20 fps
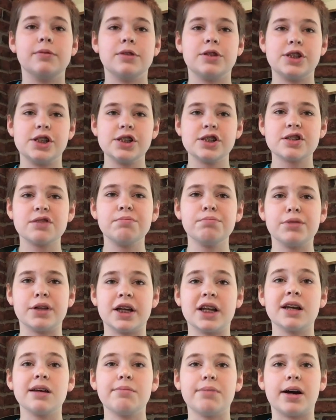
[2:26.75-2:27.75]
She's
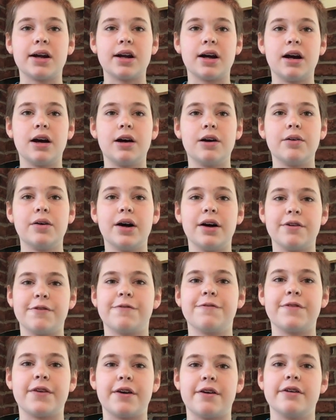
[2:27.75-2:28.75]
complaining about how
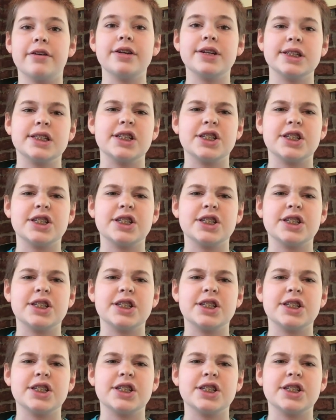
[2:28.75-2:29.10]
unfair it is